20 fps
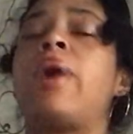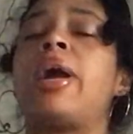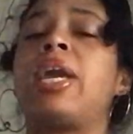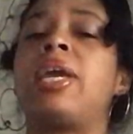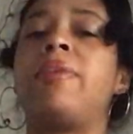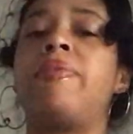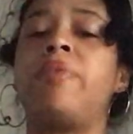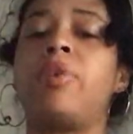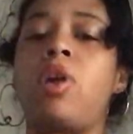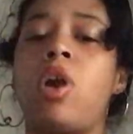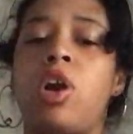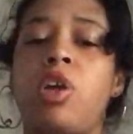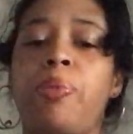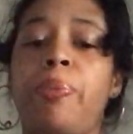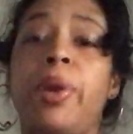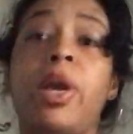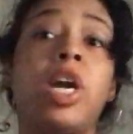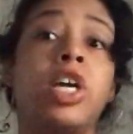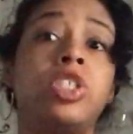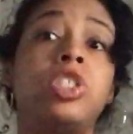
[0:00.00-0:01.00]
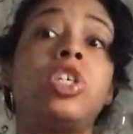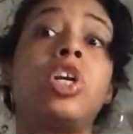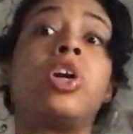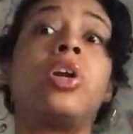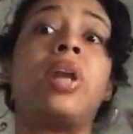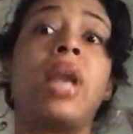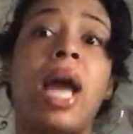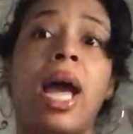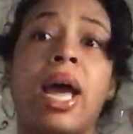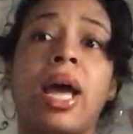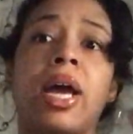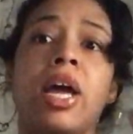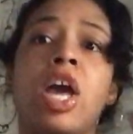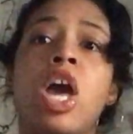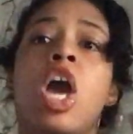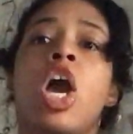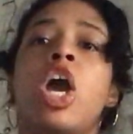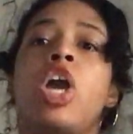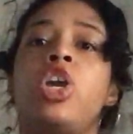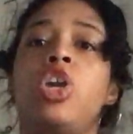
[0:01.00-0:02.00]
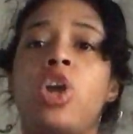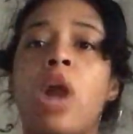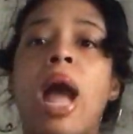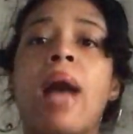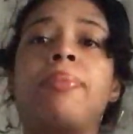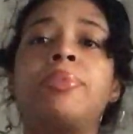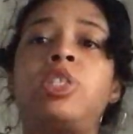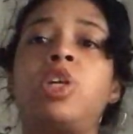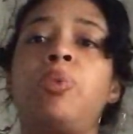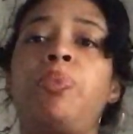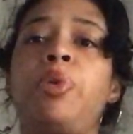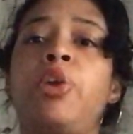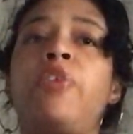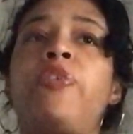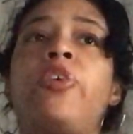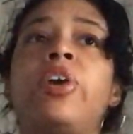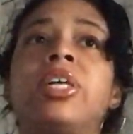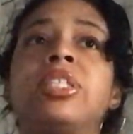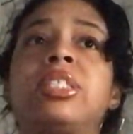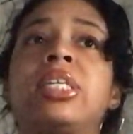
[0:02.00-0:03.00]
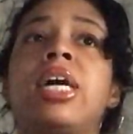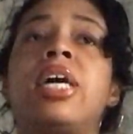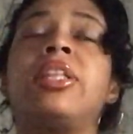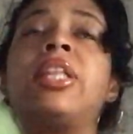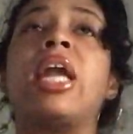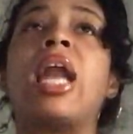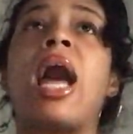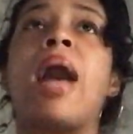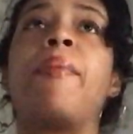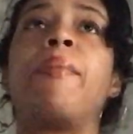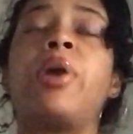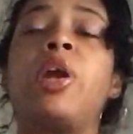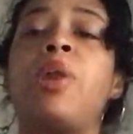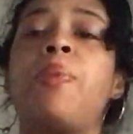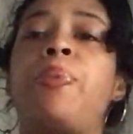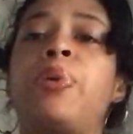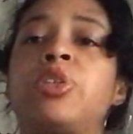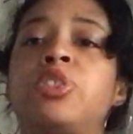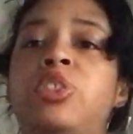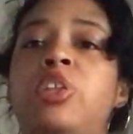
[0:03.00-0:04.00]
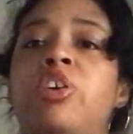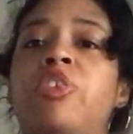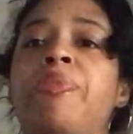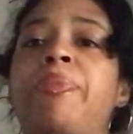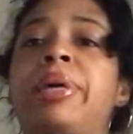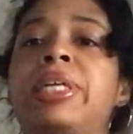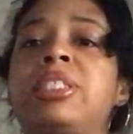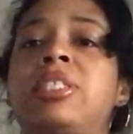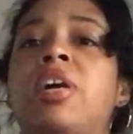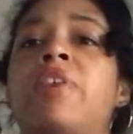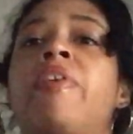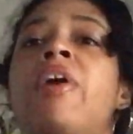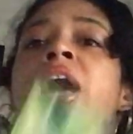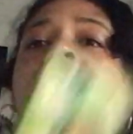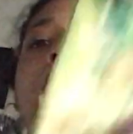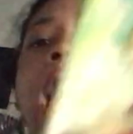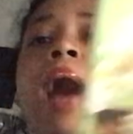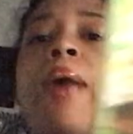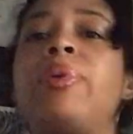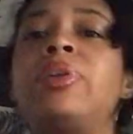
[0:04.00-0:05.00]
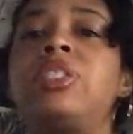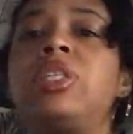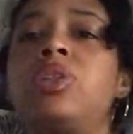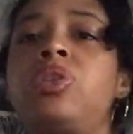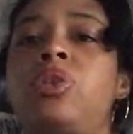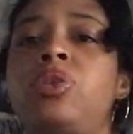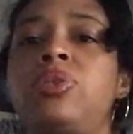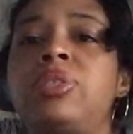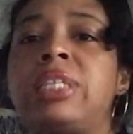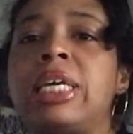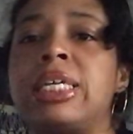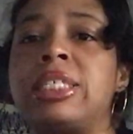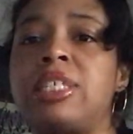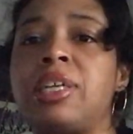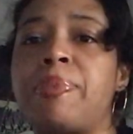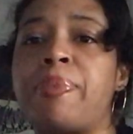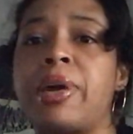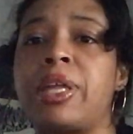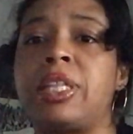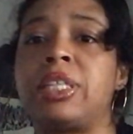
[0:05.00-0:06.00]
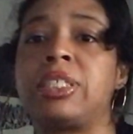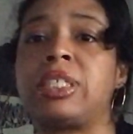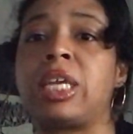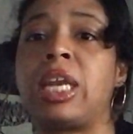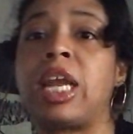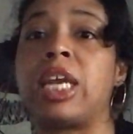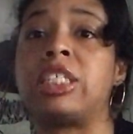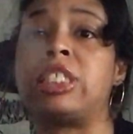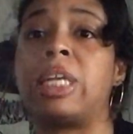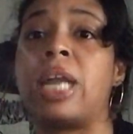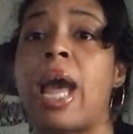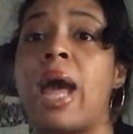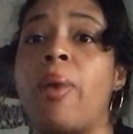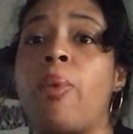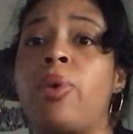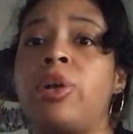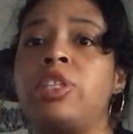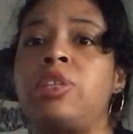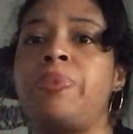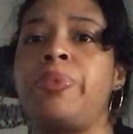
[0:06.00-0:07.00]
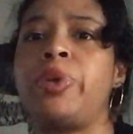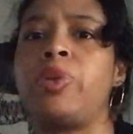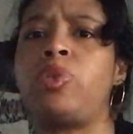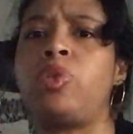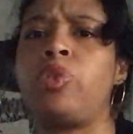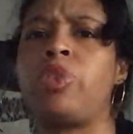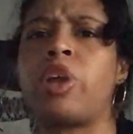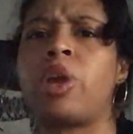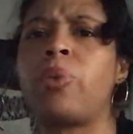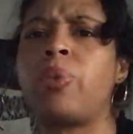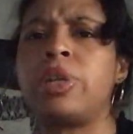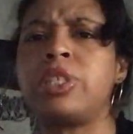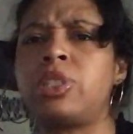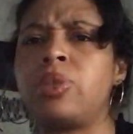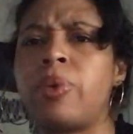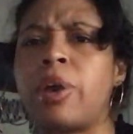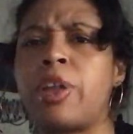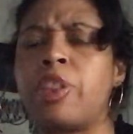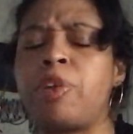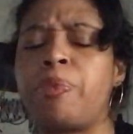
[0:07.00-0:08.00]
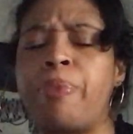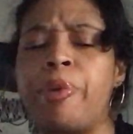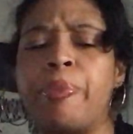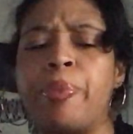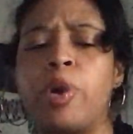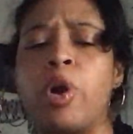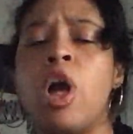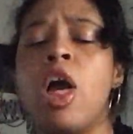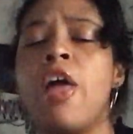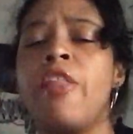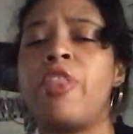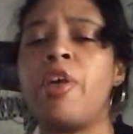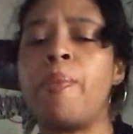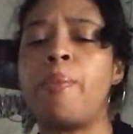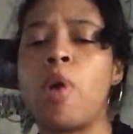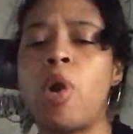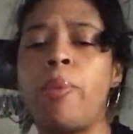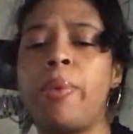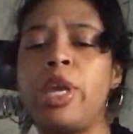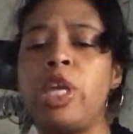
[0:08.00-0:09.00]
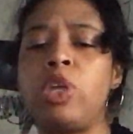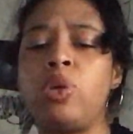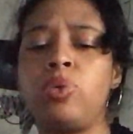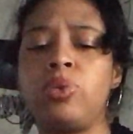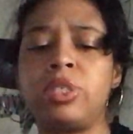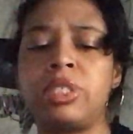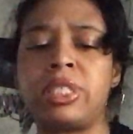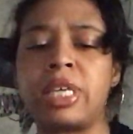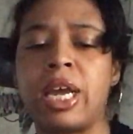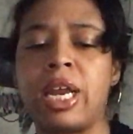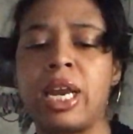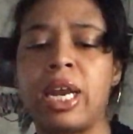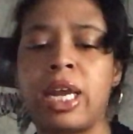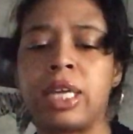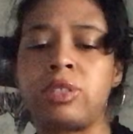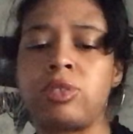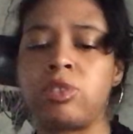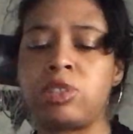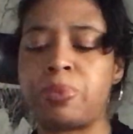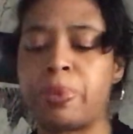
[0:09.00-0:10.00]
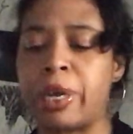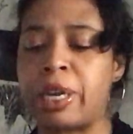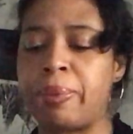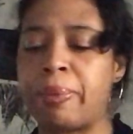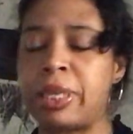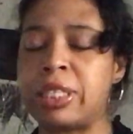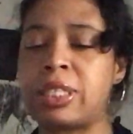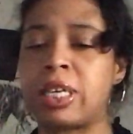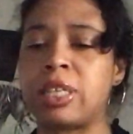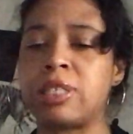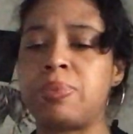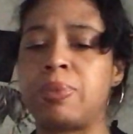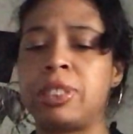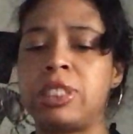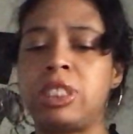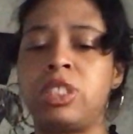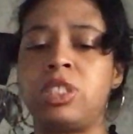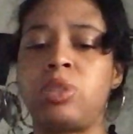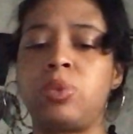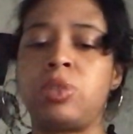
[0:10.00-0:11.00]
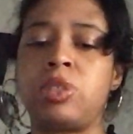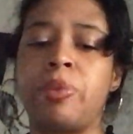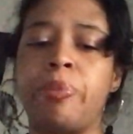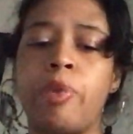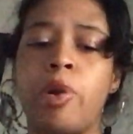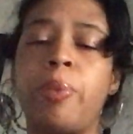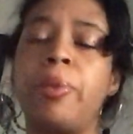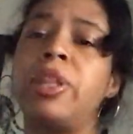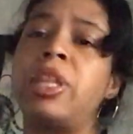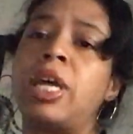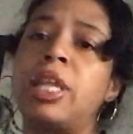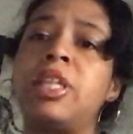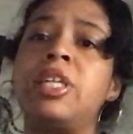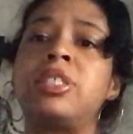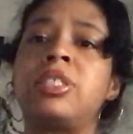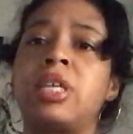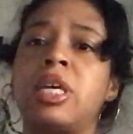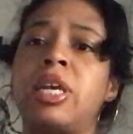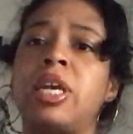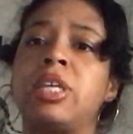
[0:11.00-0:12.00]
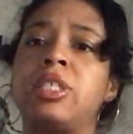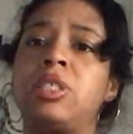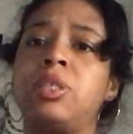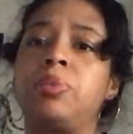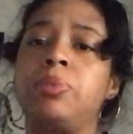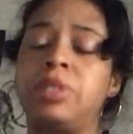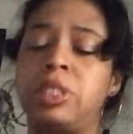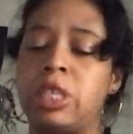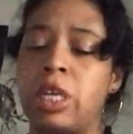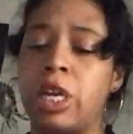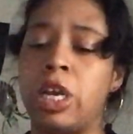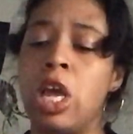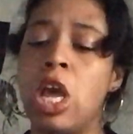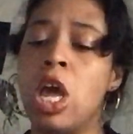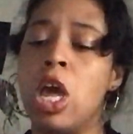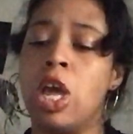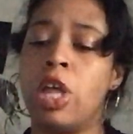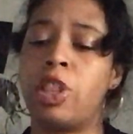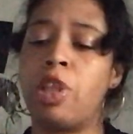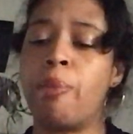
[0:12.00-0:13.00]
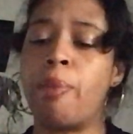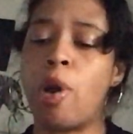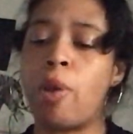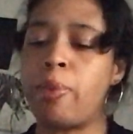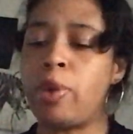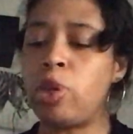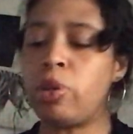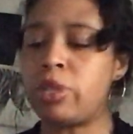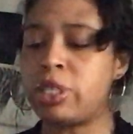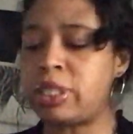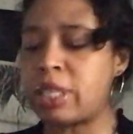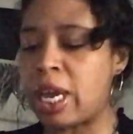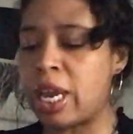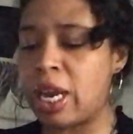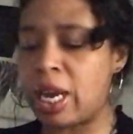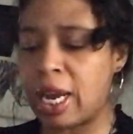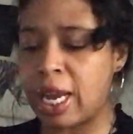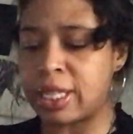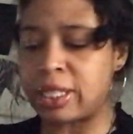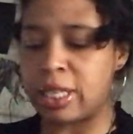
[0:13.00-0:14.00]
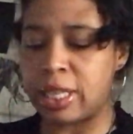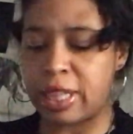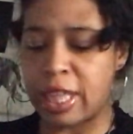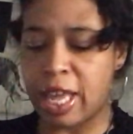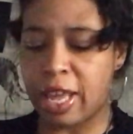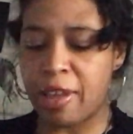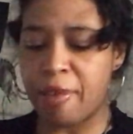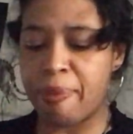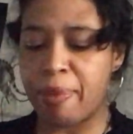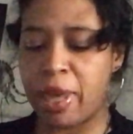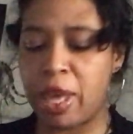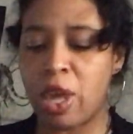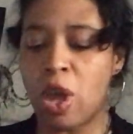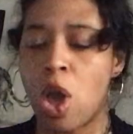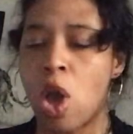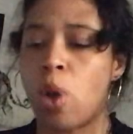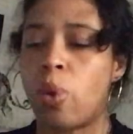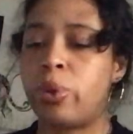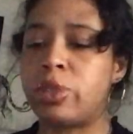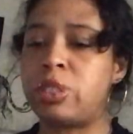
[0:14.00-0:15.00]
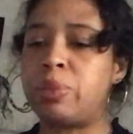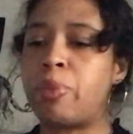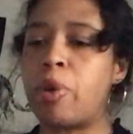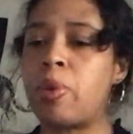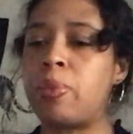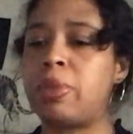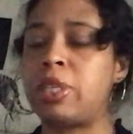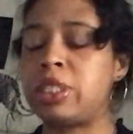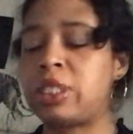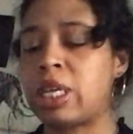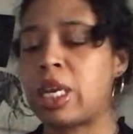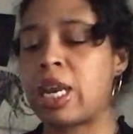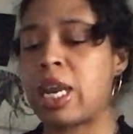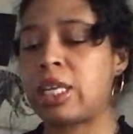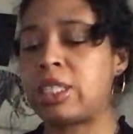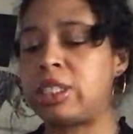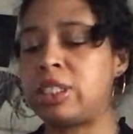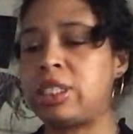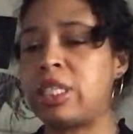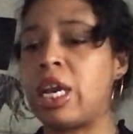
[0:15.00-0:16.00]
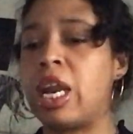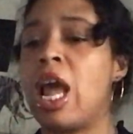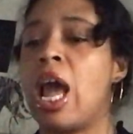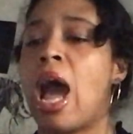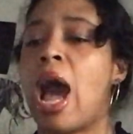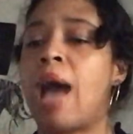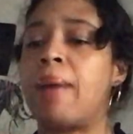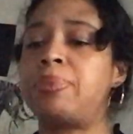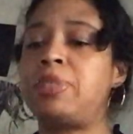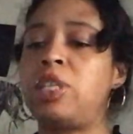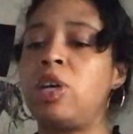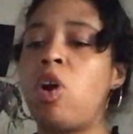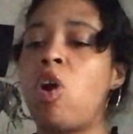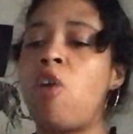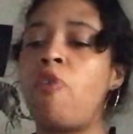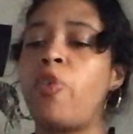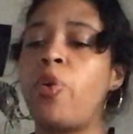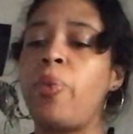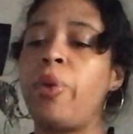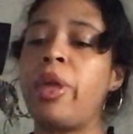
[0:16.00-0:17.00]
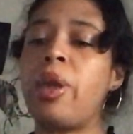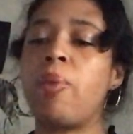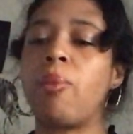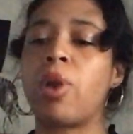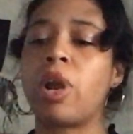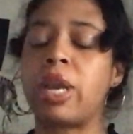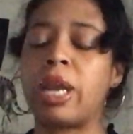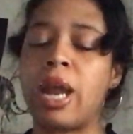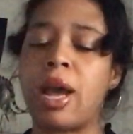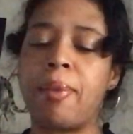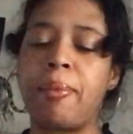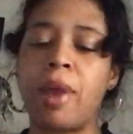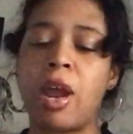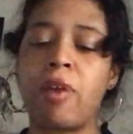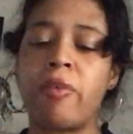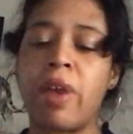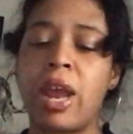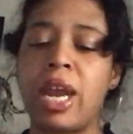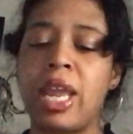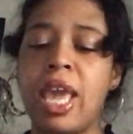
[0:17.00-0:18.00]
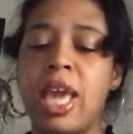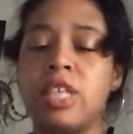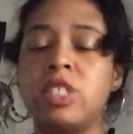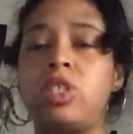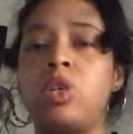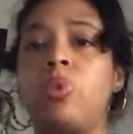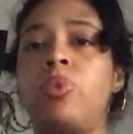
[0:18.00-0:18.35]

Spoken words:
I can even call you because you're not. I'm so beautiful inside that I'm going to preserve myself. I was enthusiastic about this connection. I want to be with you. There was no other people. The moment you decided not to respond to my text message was the moment that this connection was done. The moment you decided not to think of me was the moment this connection done. I'm still hopeful we can work it out. I'm not ready yet.